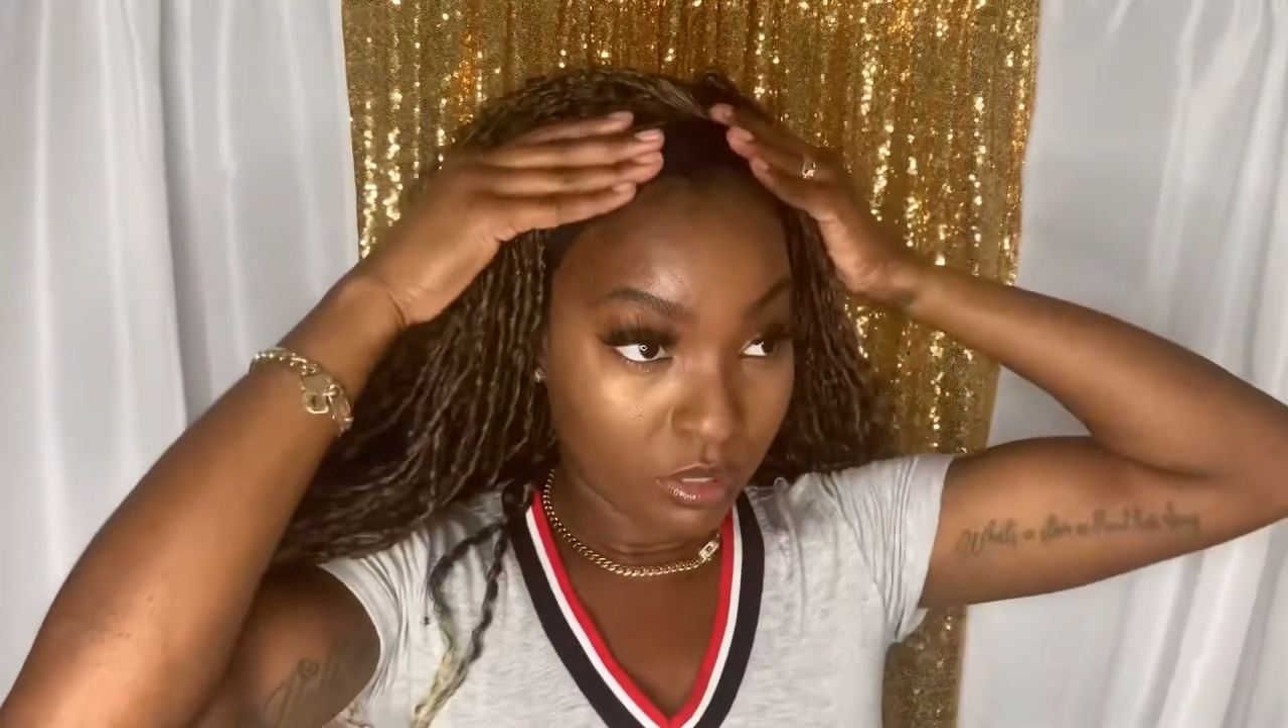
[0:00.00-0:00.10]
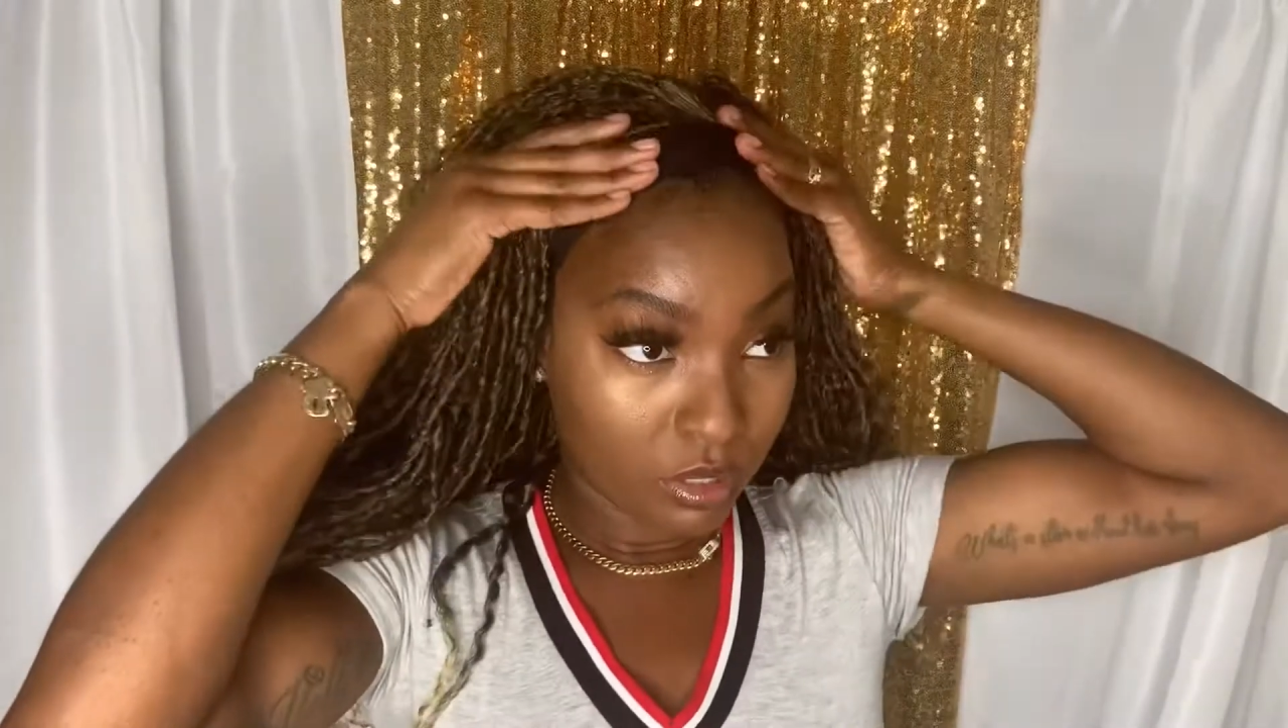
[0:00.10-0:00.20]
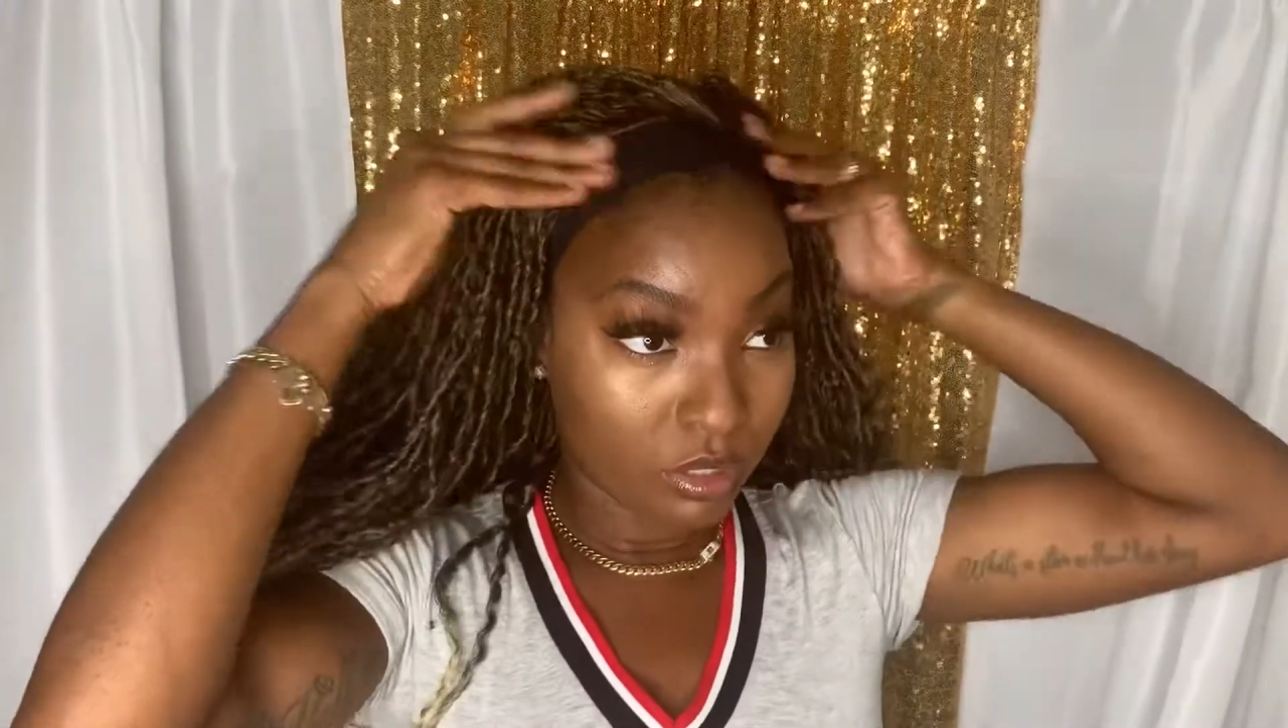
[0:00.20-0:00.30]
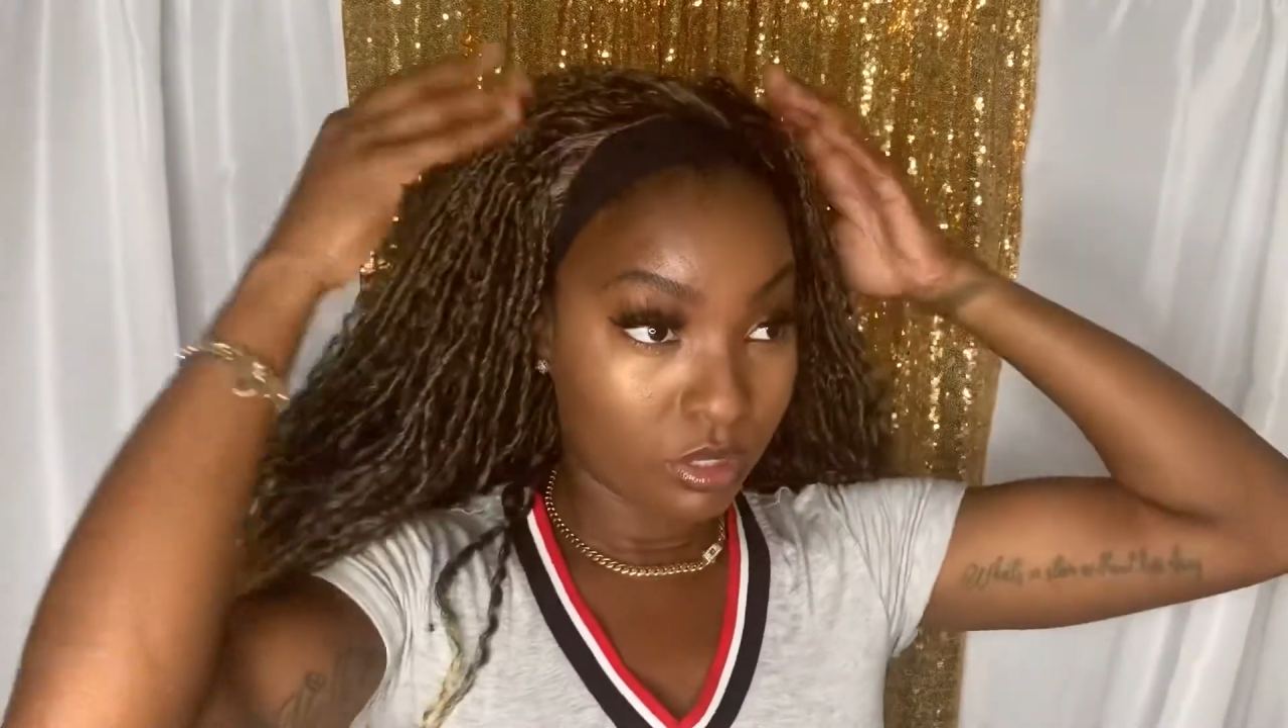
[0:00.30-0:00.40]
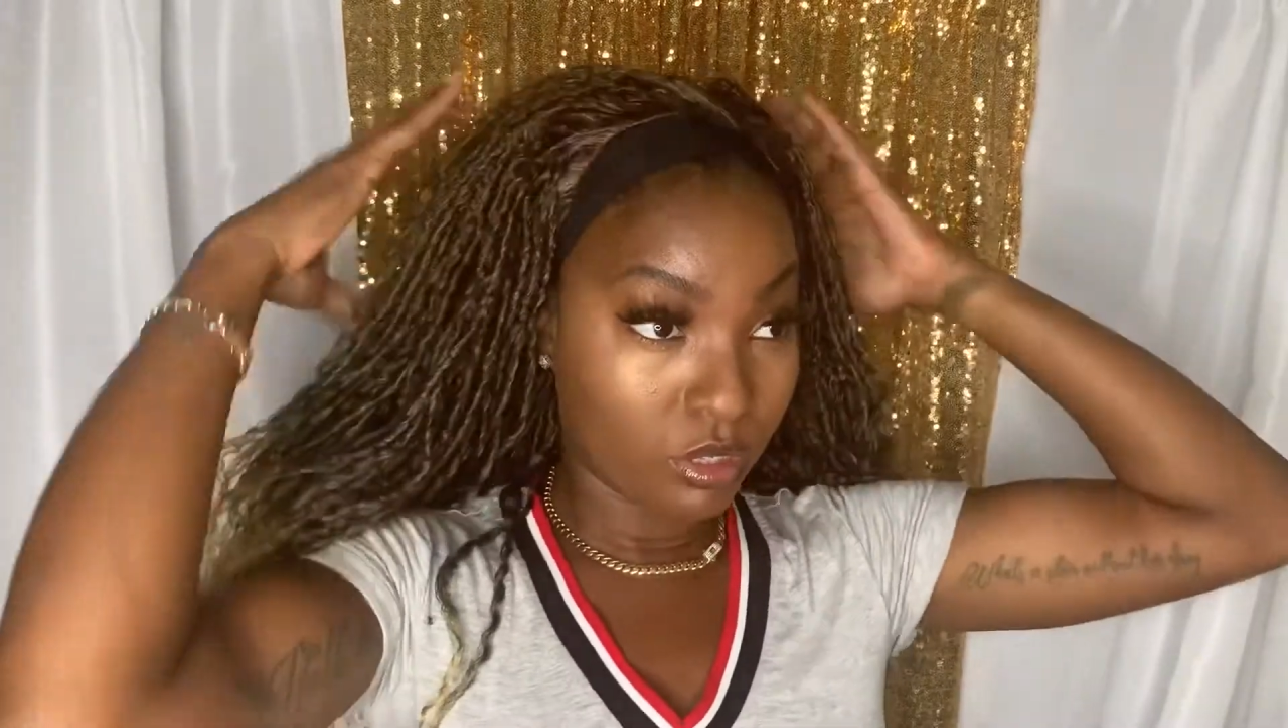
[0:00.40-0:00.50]

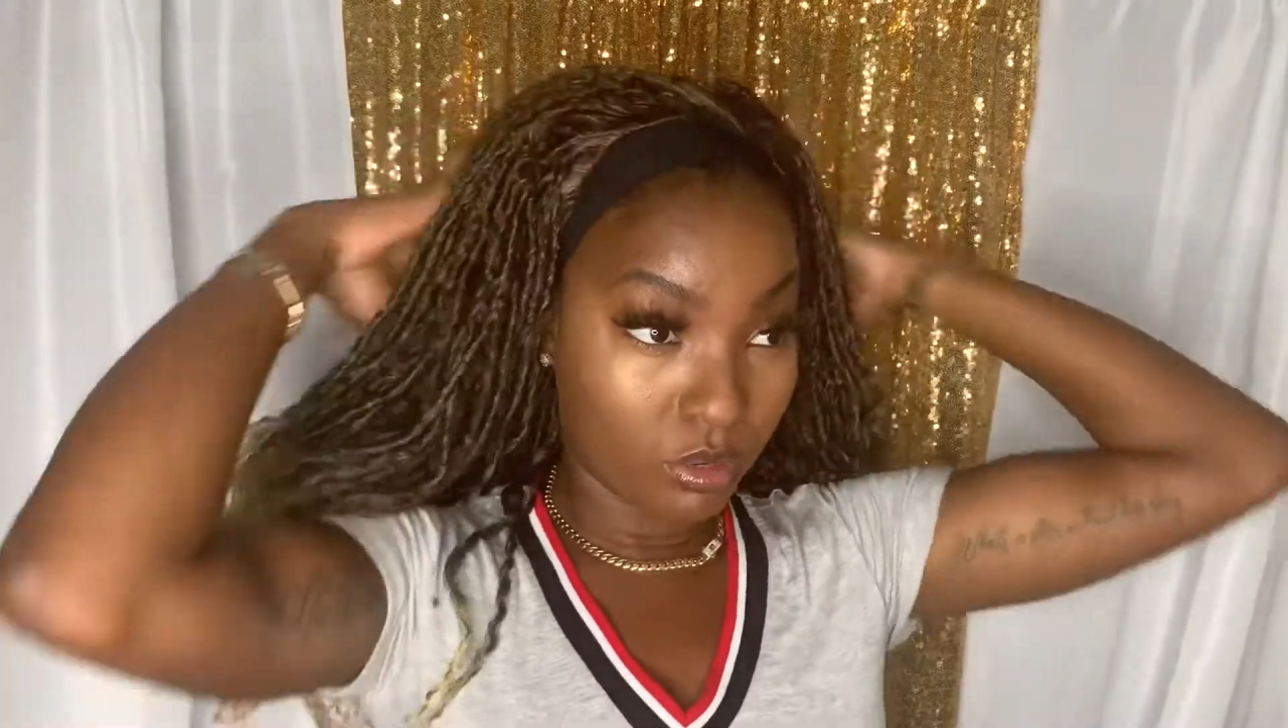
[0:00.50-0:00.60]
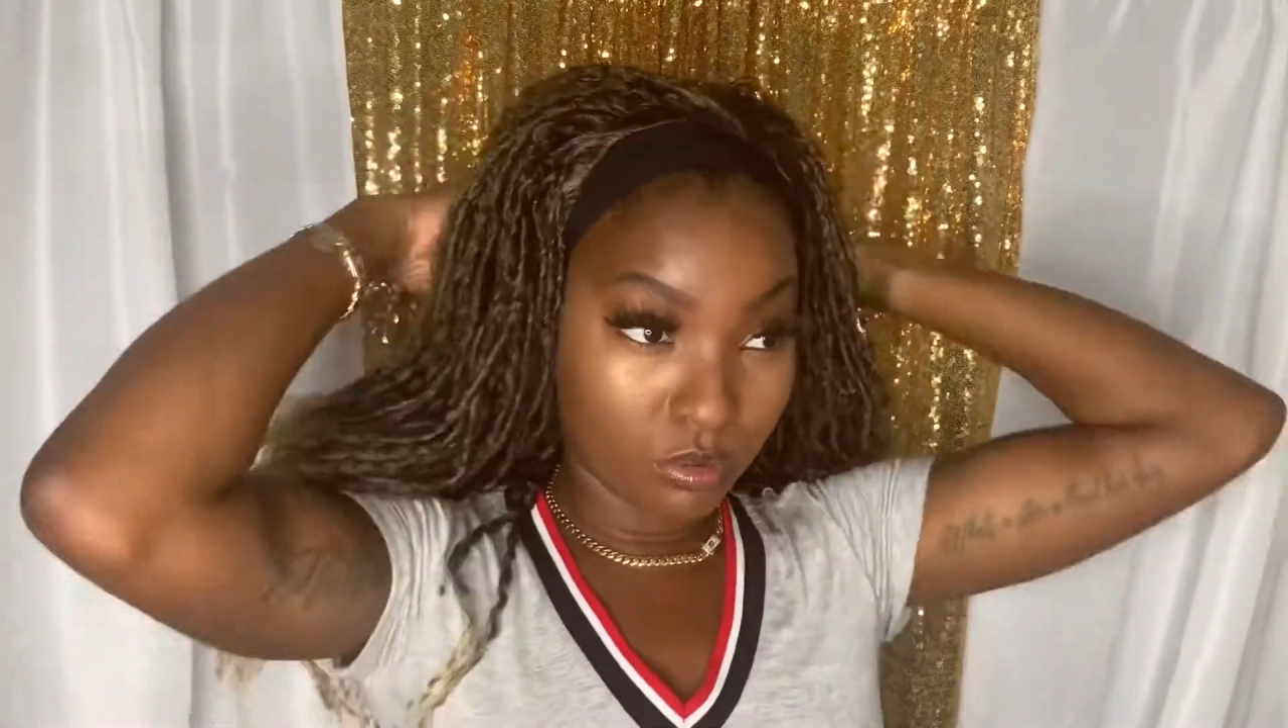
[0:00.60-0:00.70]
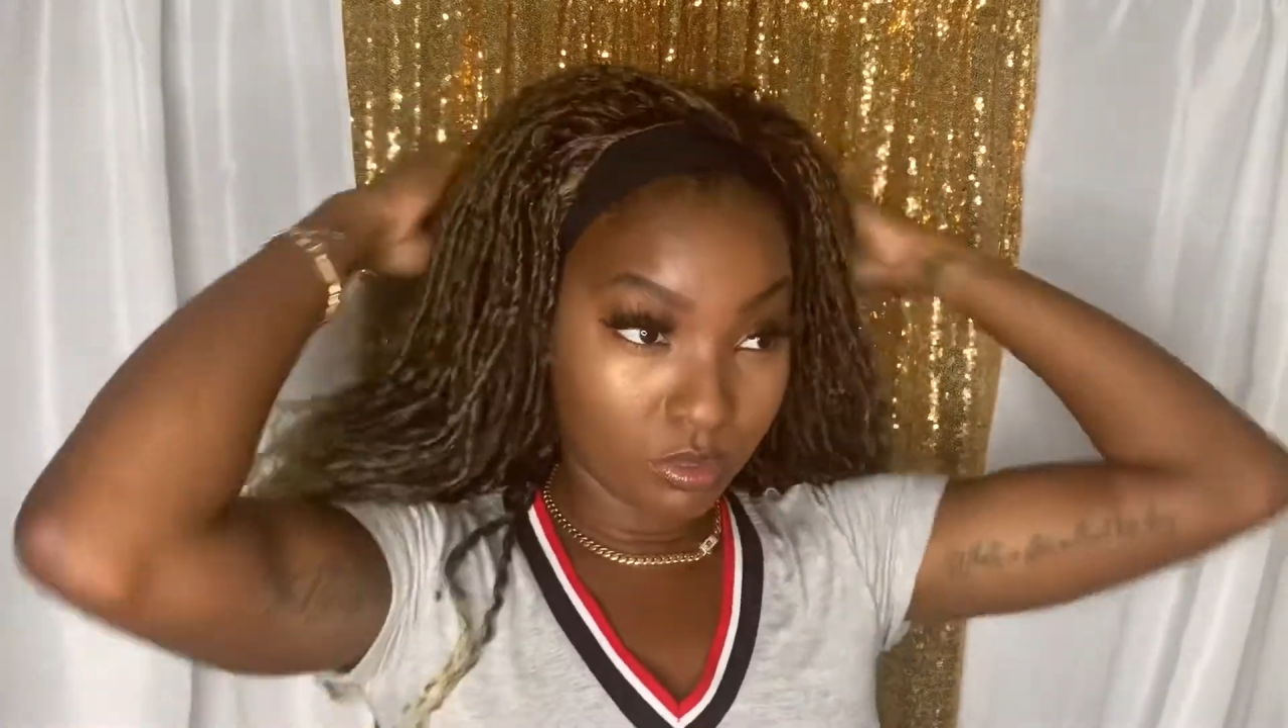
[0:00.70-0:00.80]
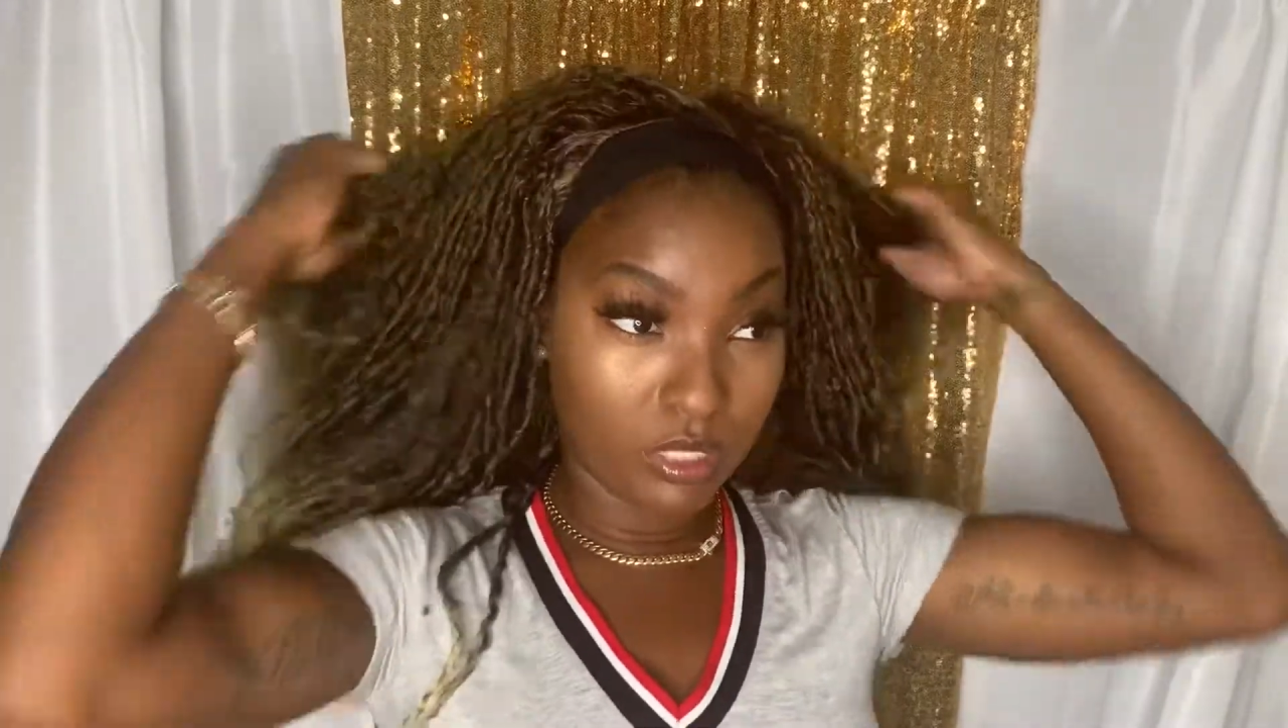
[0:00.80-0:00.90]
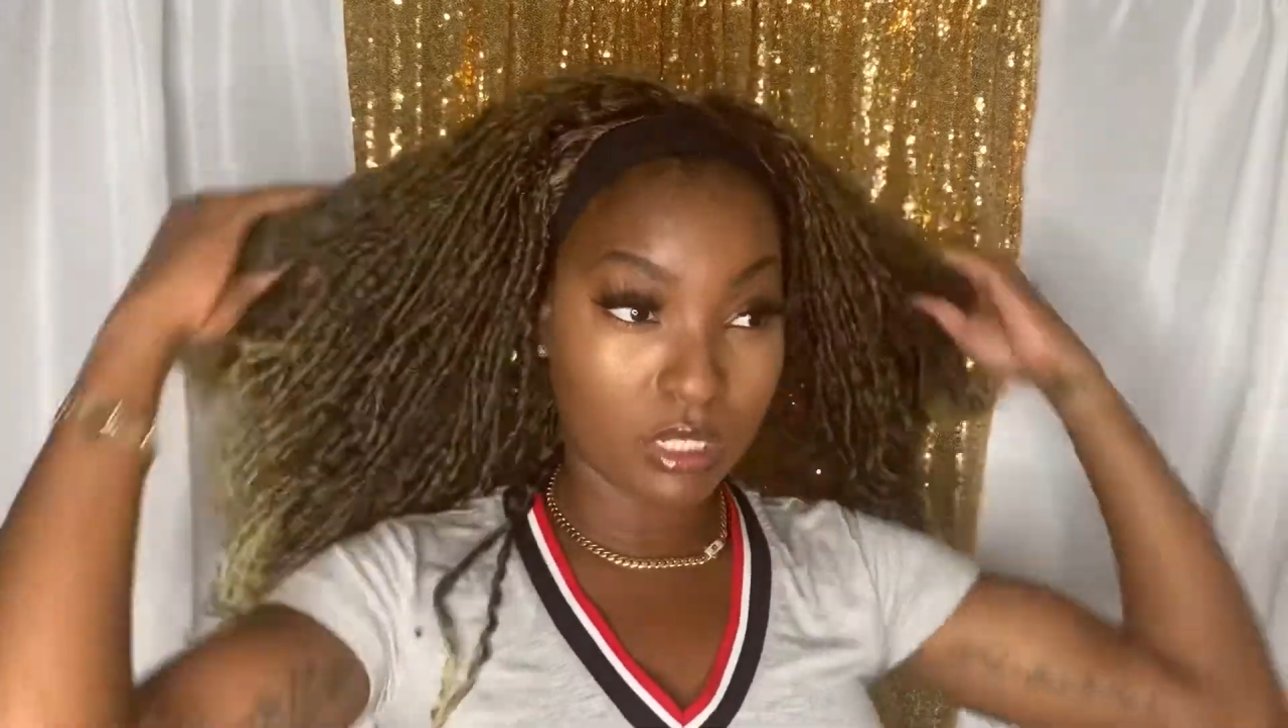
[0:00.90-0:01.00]
So
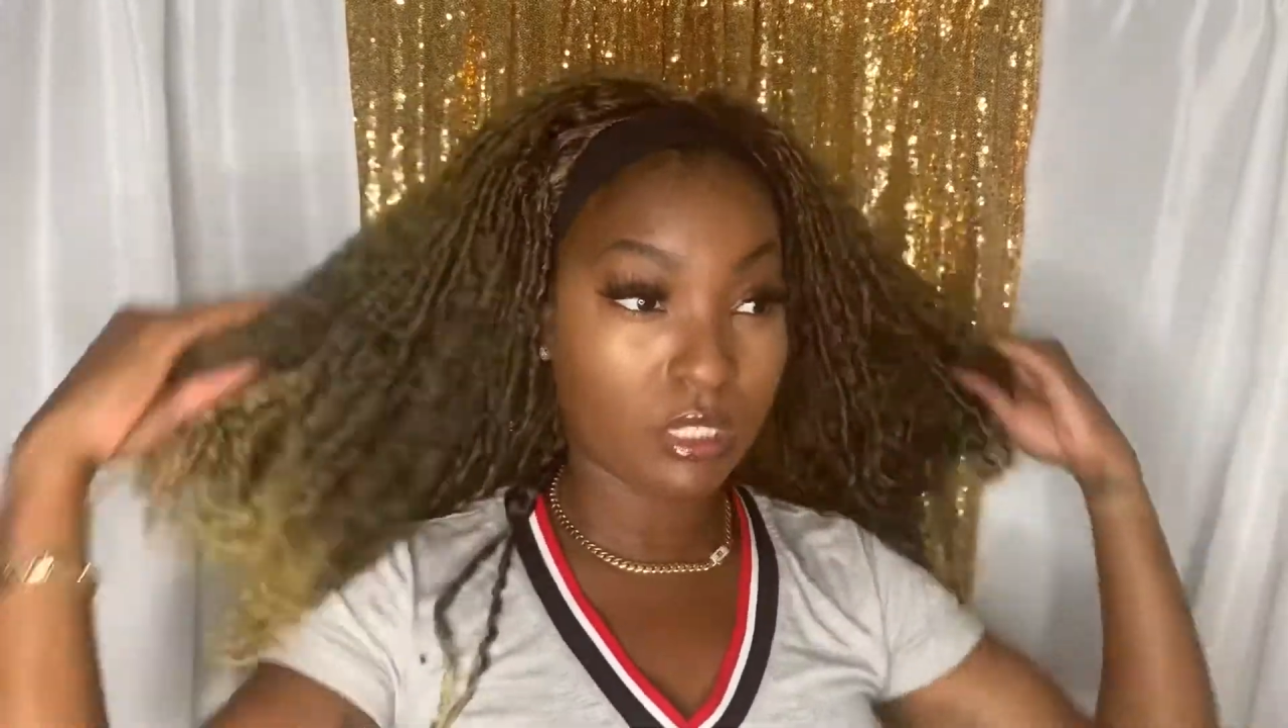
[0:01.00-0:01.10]
this